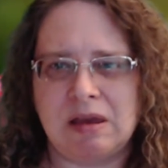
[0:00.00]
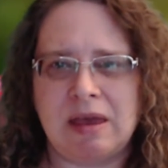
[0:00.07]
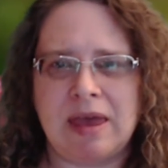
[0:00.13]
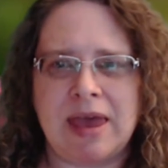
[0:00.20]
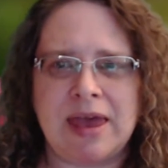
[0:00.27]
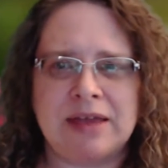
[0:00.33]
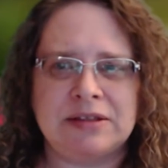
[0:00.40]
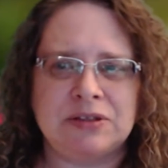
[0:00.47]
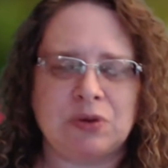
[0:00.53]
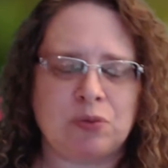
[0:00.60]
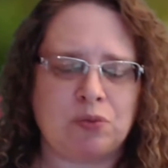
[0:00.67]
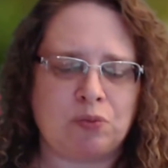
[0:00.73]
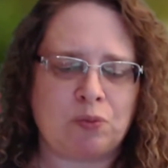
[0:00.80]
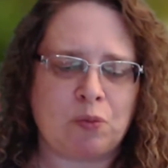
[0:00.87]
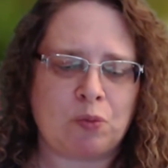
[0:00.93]
And
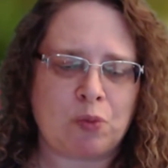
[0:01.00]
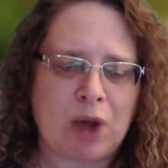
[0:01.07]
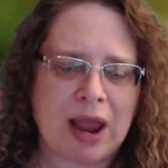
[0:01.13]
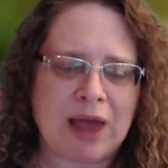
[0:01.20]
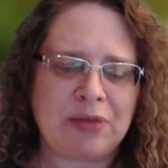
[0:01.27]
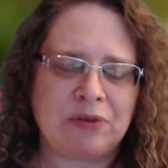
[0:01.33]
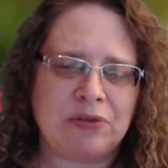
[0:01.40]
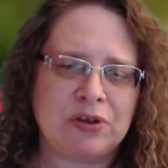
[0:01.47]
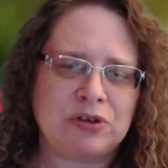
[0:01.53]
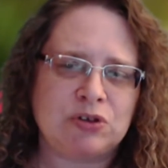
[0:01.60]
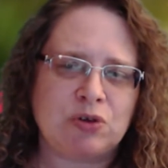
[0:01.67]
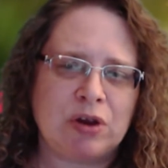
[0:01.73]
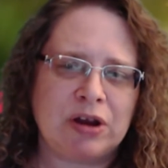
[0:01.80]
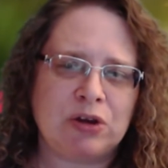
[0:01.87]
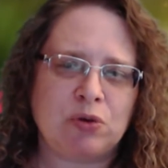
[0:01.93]
so rather than
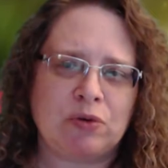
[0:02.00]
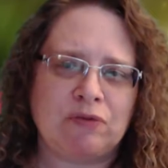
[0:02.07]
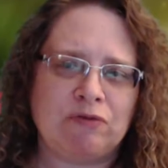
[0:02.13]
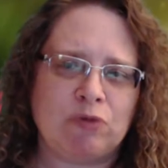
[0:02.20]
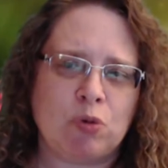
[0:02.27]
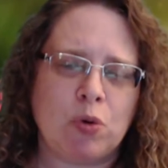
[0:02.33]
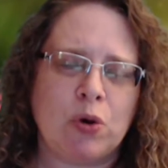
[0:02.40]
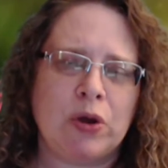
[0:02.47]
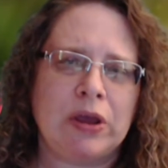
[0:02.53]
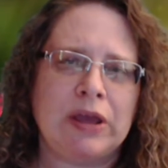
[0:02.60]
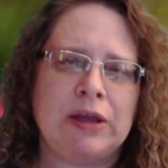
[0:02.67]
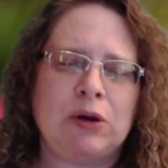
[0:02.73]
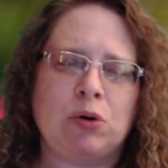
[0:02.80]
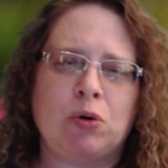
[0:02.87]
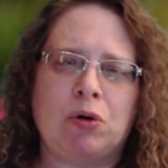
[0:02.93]
trying to
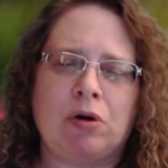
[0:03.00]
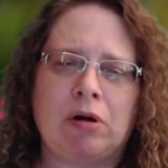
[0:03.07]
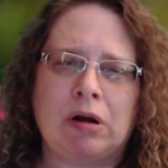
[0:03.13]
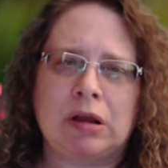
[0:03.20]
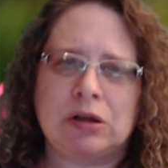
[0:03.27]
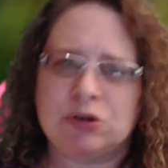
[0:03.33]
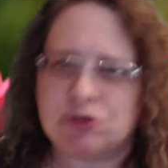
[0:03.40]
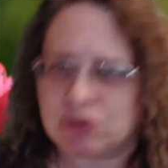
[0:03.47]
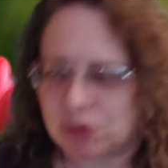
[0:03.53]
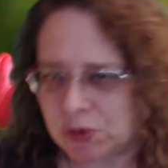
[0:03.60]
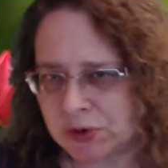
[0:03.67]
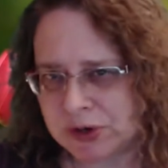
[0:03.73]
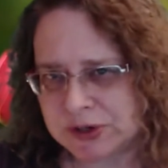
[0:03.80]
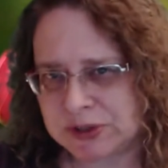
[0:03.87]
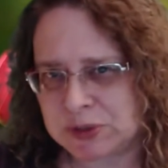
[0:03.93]
avoid or
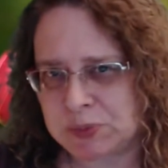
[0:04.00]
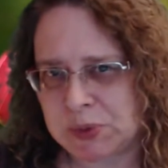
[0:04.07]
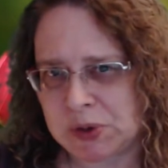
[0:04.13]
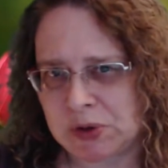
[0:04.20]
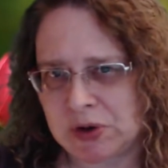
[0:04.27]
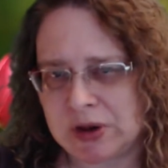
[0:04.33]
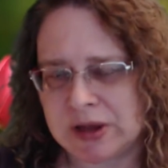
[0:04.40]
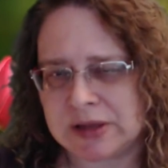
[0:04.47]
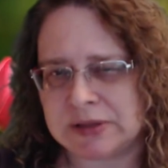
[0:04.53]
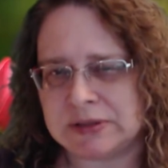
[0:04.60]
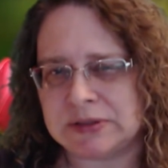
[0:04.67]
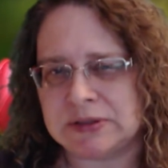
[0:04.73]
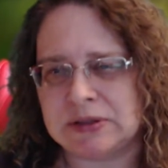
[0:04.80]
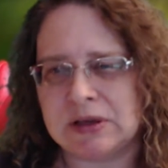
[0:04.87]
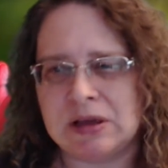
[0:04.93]
control an
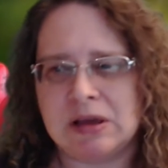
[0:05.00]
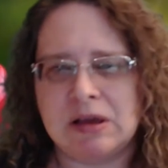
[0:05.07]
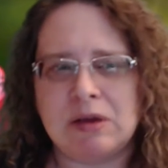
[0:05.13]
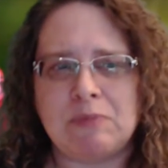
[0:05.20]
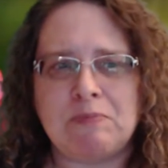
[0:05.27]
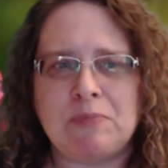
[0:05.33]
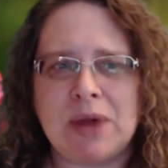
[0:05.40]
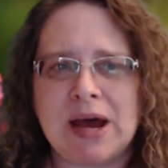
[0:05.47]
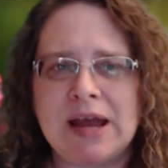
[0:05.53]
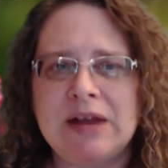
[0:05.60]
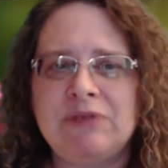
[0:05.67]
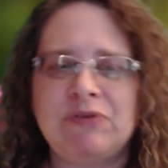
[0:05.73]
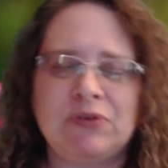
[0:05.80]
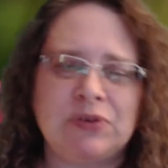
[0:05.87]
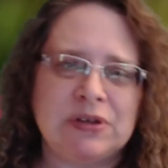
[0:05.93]
experience,
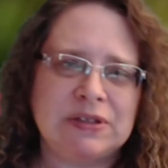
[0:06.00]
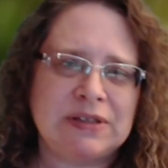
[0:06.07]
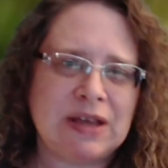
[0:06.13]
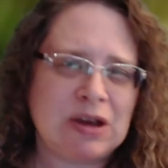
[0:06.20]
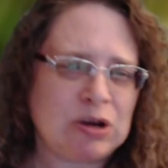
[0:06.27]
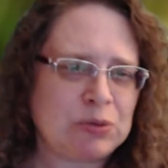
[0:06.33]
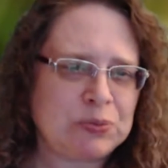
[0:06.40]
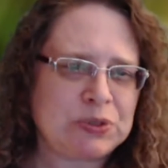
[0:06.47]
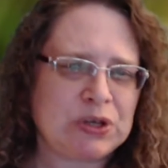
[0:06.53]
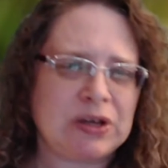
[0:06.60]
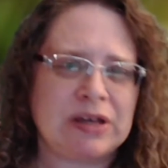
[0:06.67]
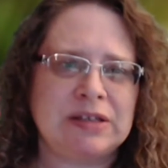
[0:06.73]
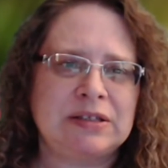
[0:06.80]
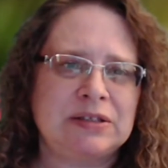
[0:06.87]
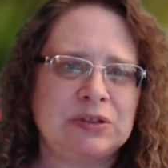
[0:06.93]
mindfulness helps
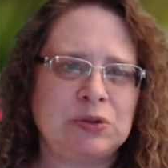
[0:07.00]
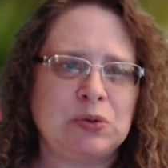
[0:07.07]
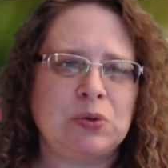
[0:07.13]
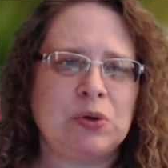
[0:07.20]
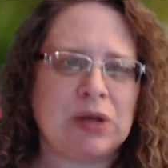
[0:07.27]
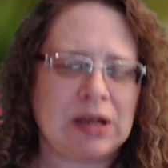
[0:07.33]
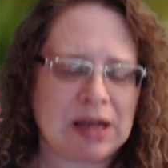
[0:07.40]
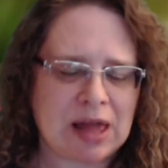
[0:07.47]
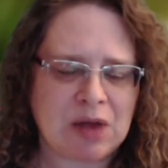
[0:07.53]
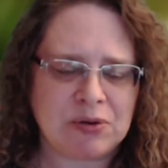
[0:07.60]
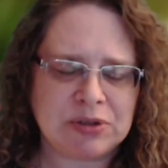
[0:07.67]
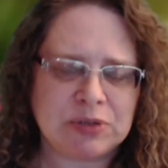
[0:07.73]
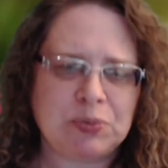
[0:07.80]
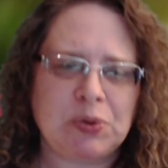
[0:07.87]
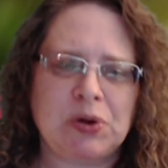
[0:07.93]
us to allow
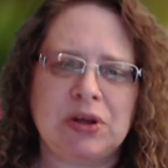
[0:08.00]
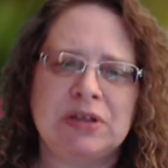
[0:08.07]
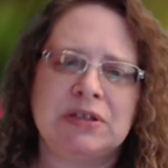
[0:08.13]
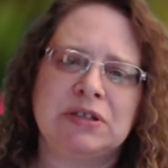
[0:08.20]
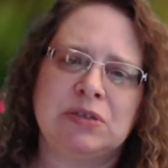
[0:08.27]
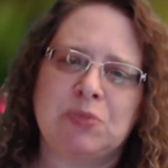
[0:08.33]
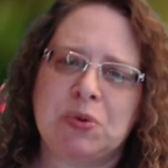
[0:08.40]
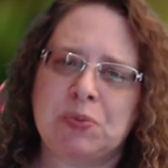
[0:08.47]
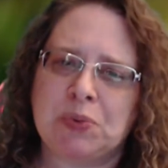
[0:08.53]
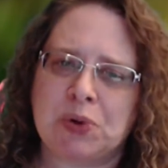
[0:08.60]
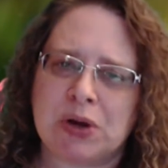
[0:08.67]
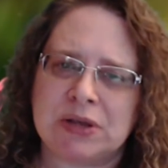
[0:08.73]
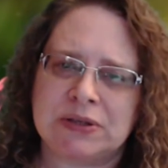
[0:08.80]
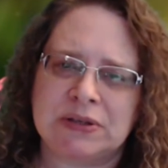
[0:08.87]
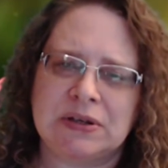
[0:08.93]
experiences to be
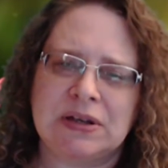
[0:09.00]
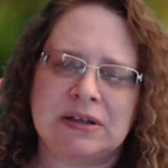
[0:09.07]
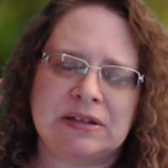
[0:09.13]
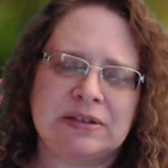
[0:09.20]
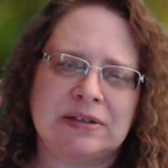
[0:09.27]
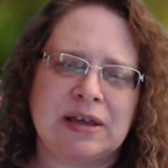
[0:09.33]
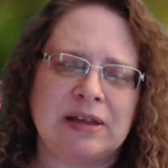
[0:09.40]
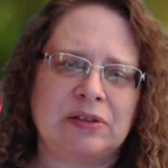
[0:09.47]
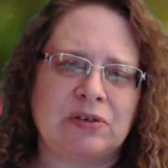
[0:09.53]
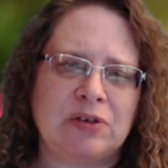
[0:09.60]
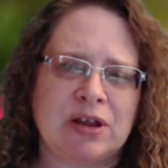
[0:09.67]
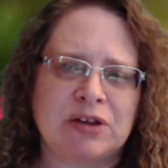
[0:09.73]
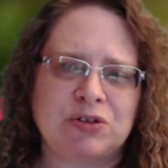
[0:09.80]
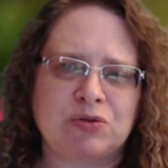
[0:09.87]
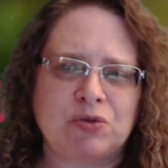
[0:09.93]
present and to take their
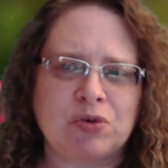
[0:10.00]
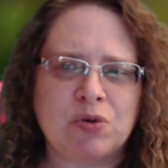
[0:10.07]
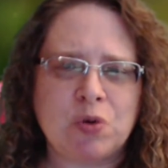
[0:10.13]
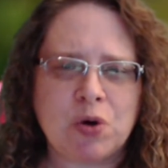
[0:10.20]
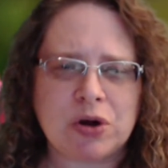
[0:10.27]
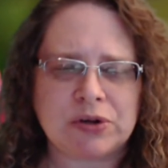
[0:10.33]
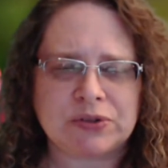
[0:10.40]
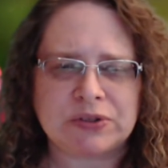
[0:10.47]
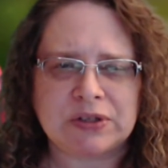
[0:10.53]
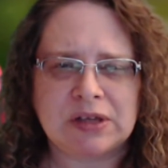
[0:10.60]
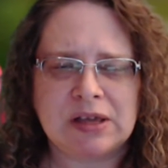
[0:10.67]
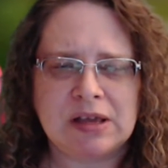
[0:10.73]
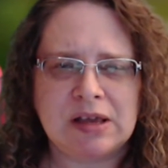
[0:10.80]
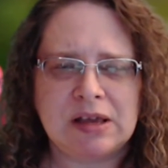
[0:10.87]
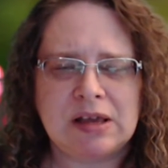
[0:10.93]
natural course.
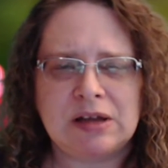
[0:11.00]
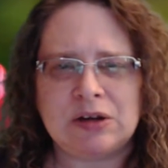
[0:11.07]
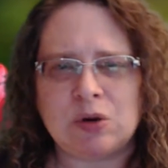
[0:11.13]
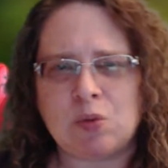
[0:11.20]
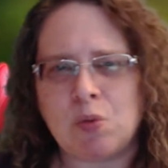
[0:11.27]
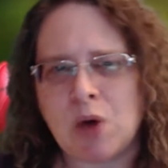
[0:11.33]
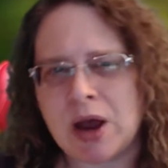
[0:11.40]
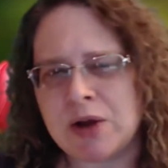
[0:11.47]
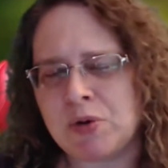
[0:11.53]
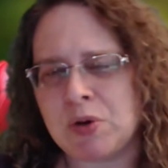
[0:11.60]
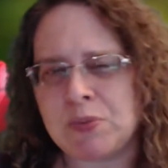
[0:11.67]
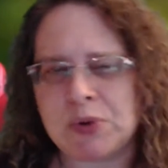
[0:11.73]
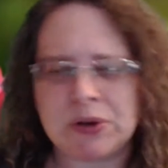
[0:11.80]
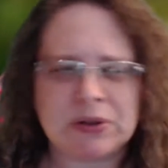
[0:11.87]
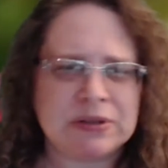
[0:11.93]
Now, why do I
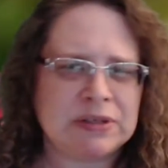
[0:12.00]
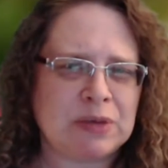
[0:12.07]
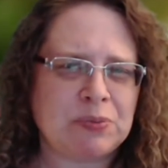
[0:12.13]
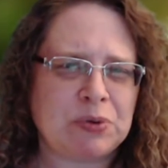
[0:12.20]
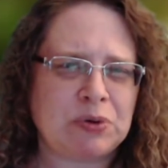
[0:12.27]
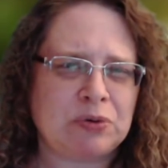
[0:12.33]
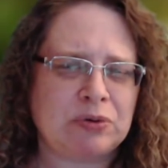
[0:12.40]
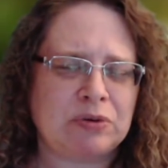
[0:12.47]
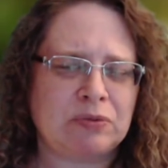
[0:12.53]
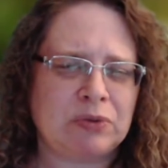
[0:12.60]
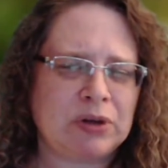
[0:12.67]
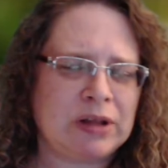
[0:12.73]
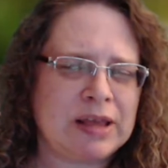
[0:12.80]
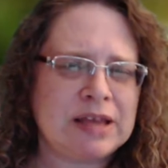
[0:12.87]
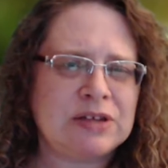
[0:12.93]
bring this up in
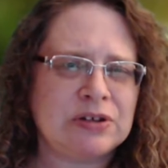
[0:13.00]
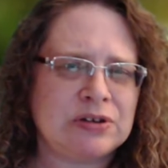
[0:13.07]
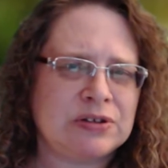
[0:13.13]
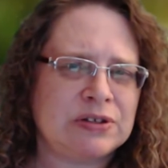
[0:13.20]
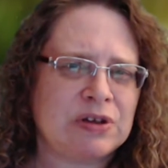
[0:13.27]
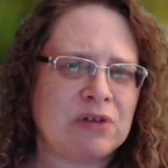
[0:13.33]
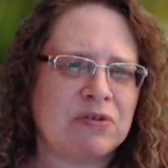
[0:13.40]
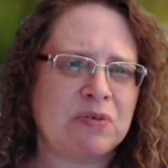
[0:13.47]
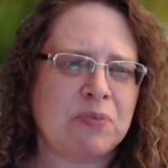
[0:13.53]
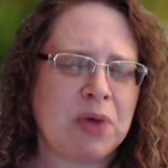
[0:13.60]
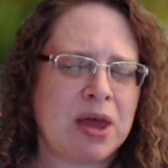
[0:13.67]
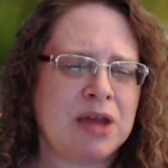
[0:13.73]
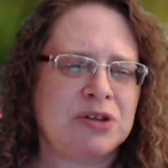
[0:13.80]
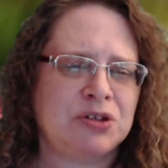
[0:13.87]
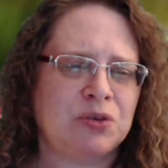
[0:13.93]
relation to
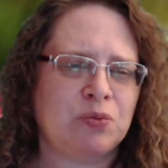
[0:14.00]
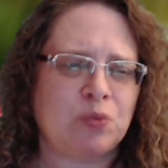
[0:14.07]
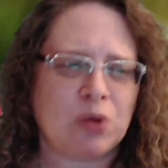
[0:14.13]
self-compassion?